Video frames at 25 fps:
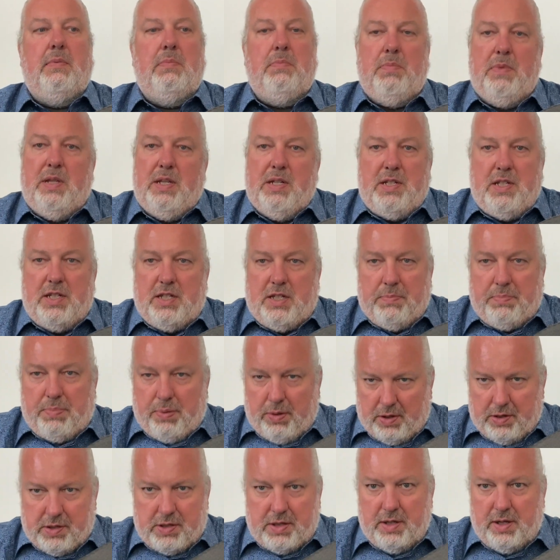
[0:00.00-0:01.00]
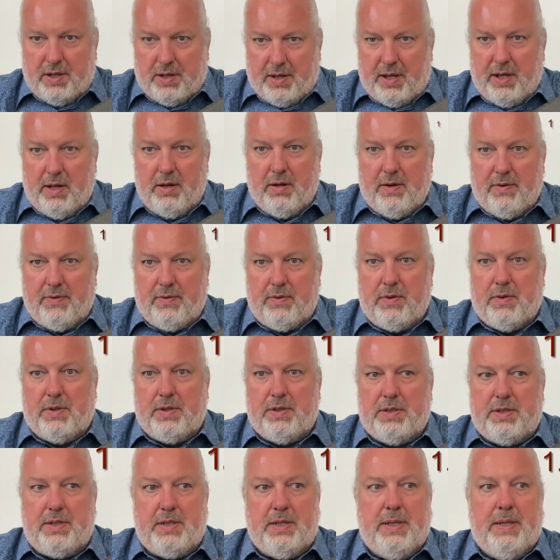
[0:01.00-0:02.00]
This is a personal thing, of
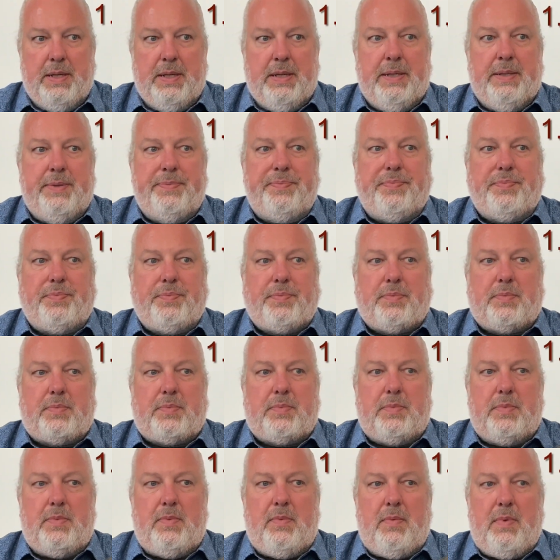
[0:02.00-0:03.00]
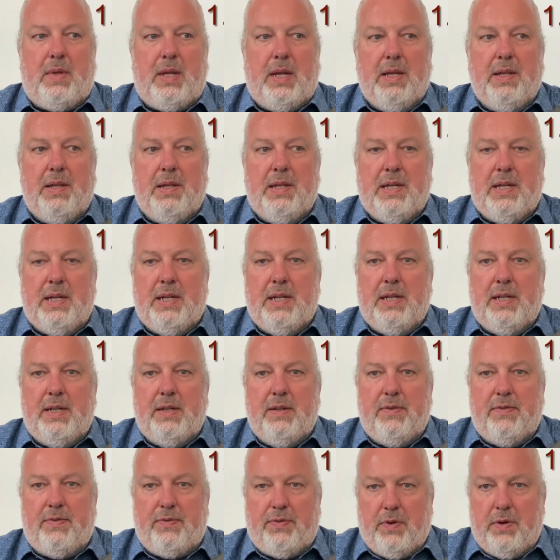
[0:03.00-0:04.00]
course.
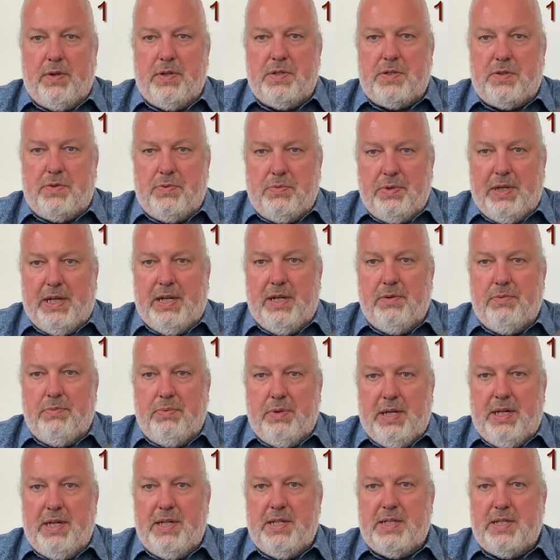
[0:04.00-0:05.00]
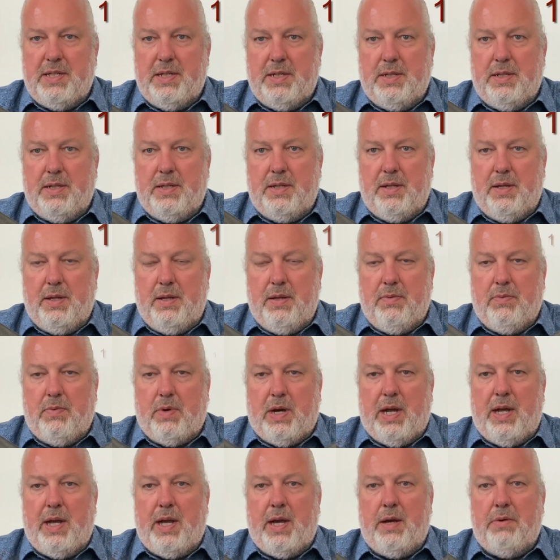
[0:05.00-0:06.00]
The first real reason
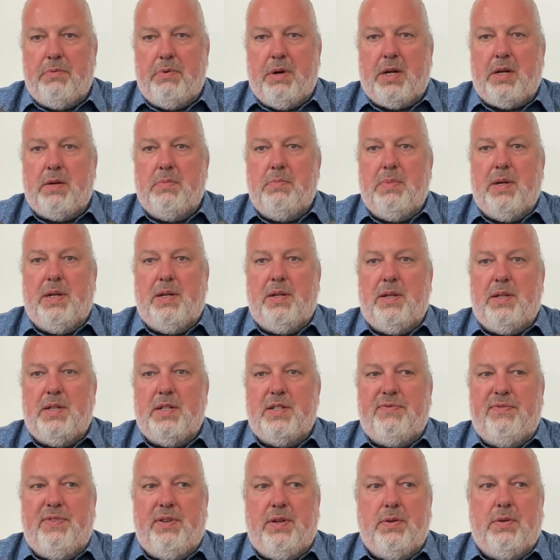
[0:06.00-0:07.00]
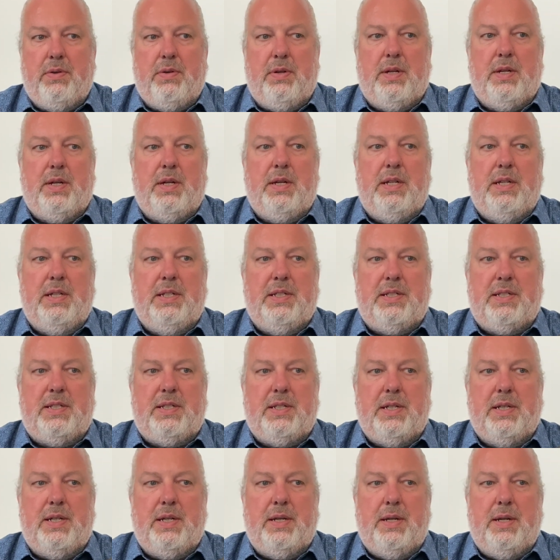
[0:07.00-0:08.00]
why I recommend this viola is
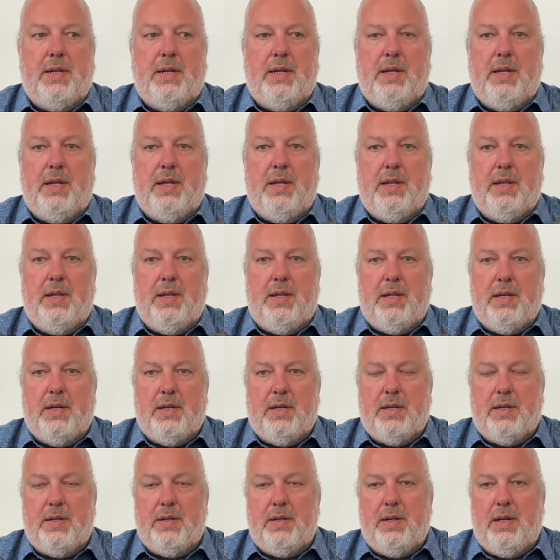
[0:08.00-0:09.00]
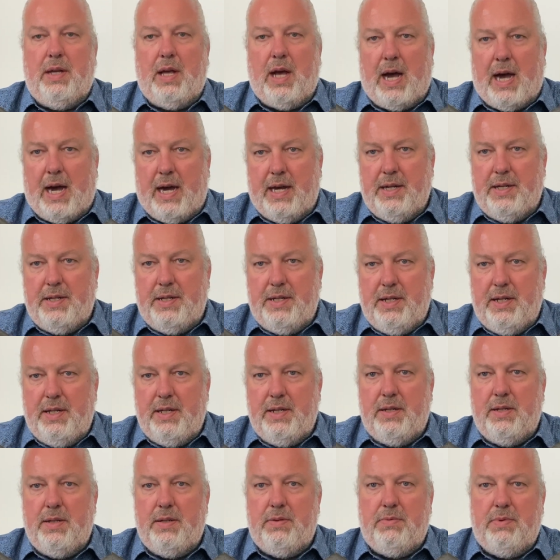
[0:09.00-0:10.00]
the
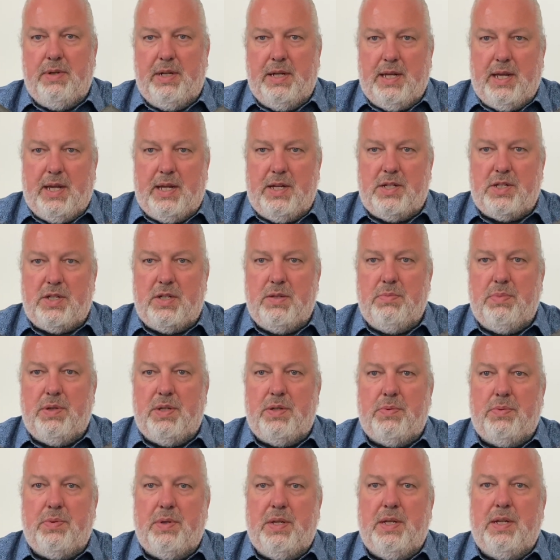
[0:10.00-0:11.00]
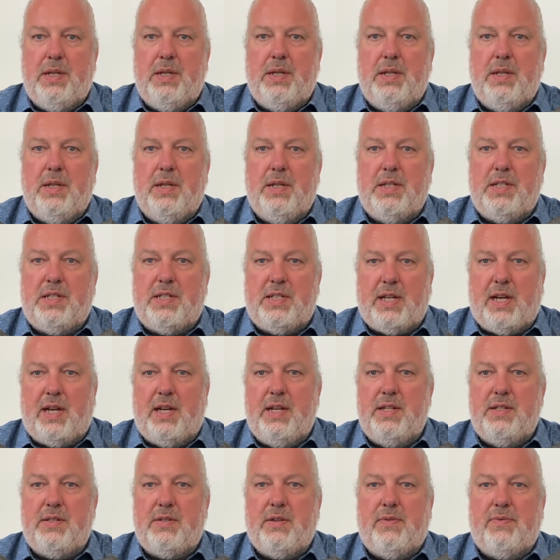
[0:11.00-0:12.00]
ideal relation between the
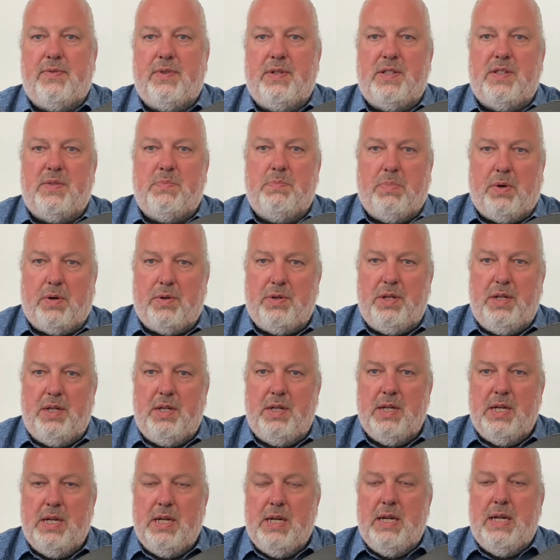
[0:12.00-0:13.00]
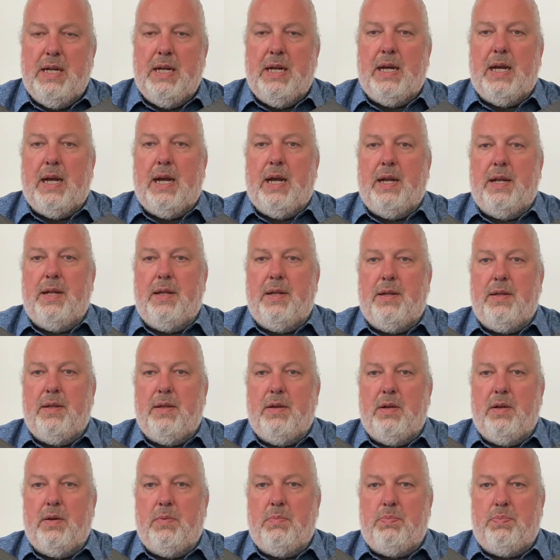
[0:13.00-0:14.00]
size of its body and
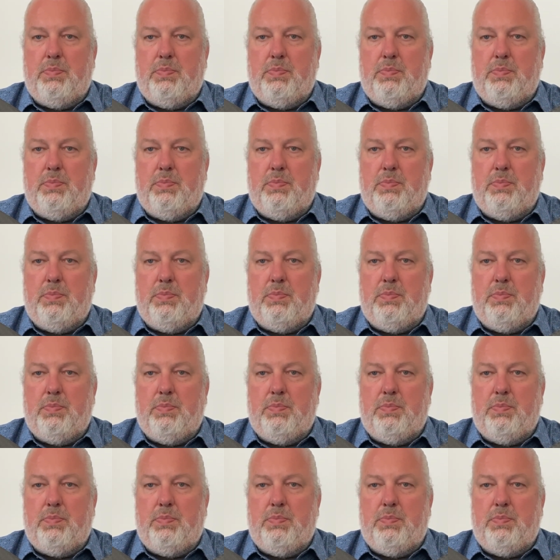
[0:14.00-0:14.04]
the